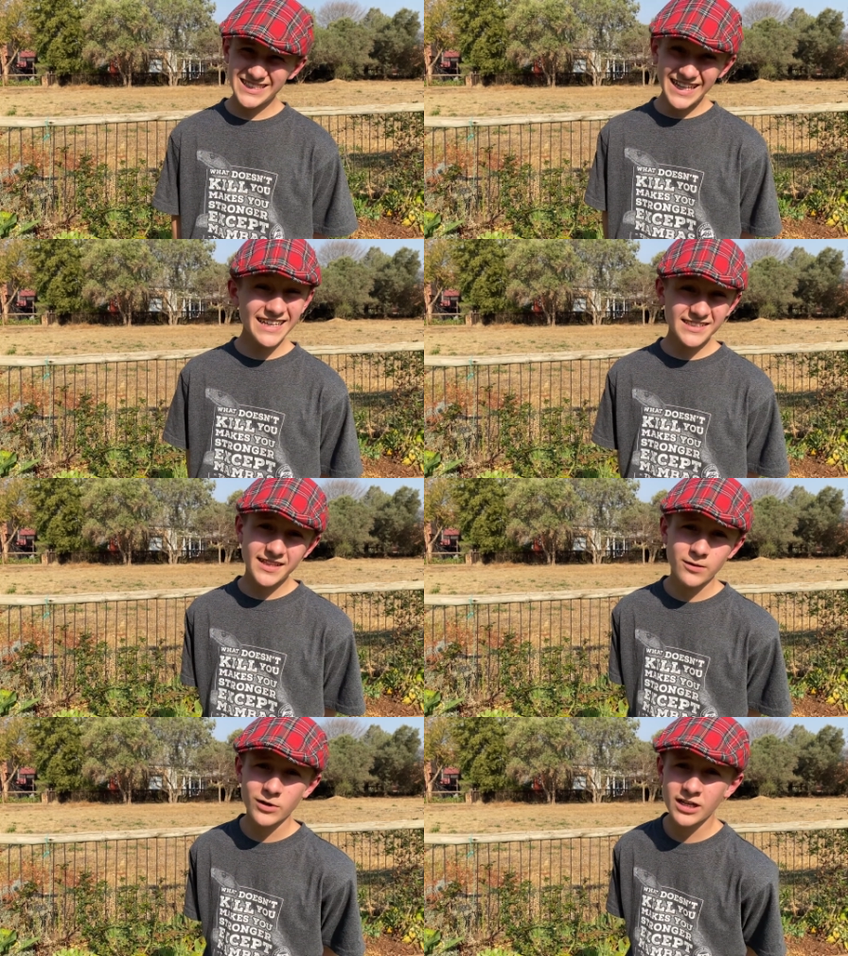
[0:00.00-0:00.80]
less
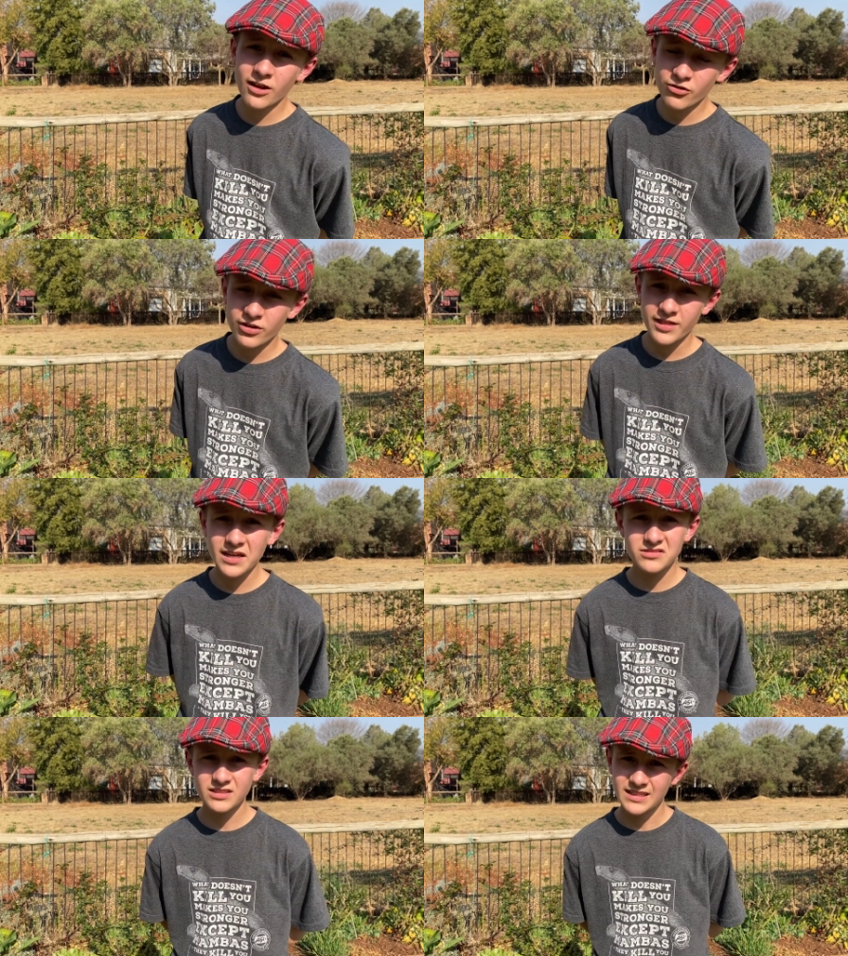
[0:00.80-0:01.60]
than
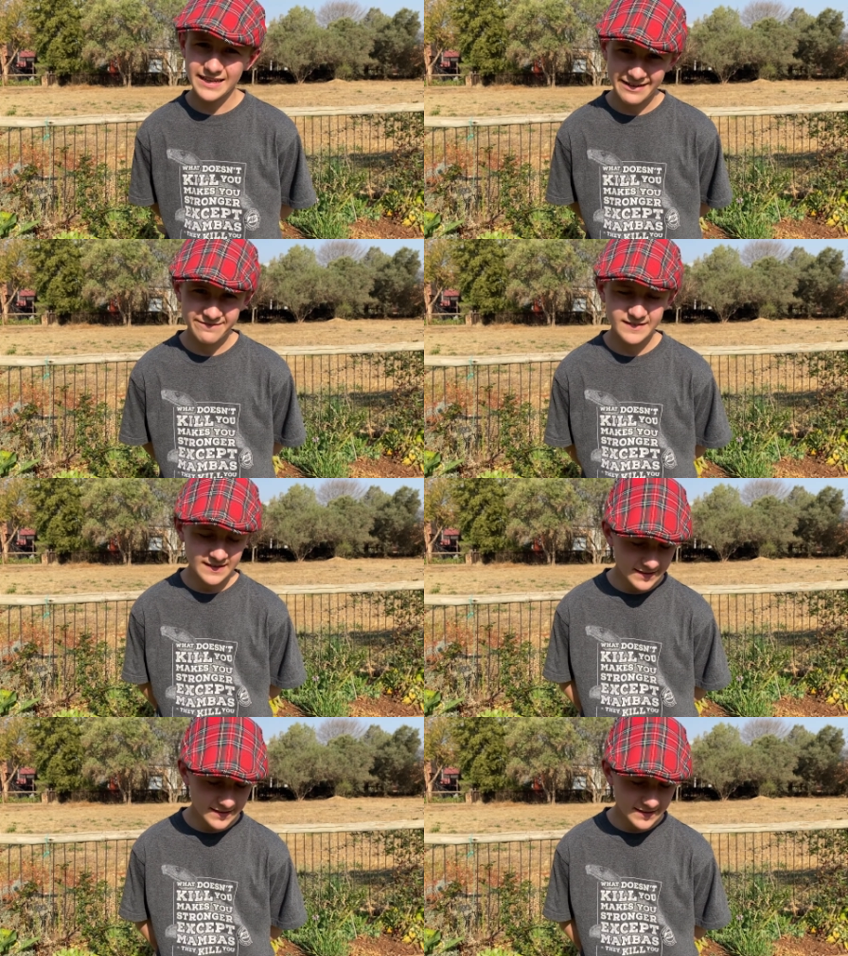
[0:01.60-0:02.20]
100,000 left.